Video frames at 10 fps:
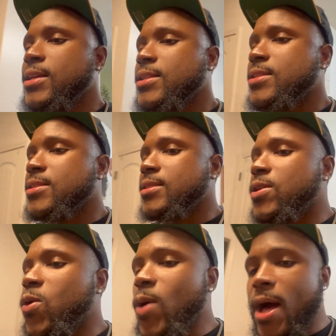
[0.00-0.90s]
to
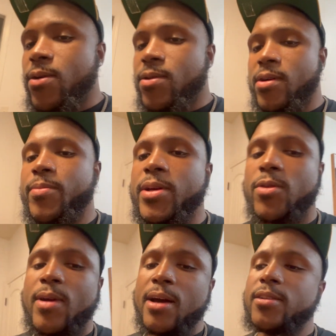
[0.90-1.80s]
go out or be
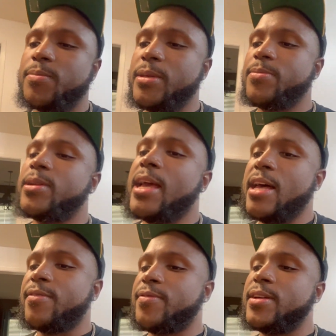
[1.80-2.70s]
around other people to
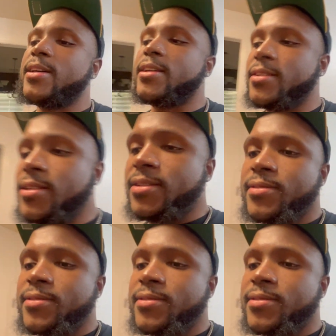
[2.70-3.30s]
have fun. You